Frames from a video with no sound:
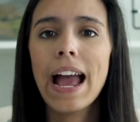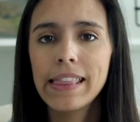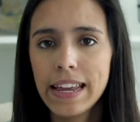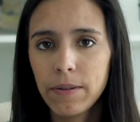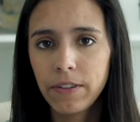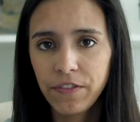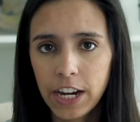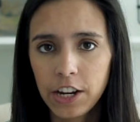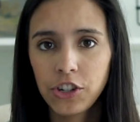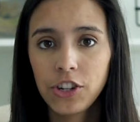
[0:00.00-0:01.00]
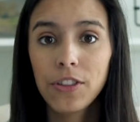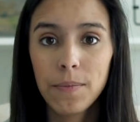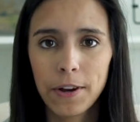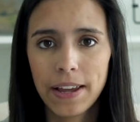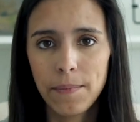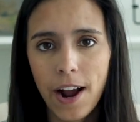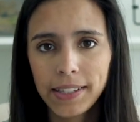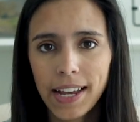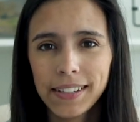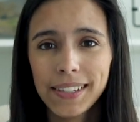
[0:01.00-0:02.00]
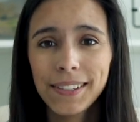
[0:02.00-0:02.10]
And they could finish the booking process.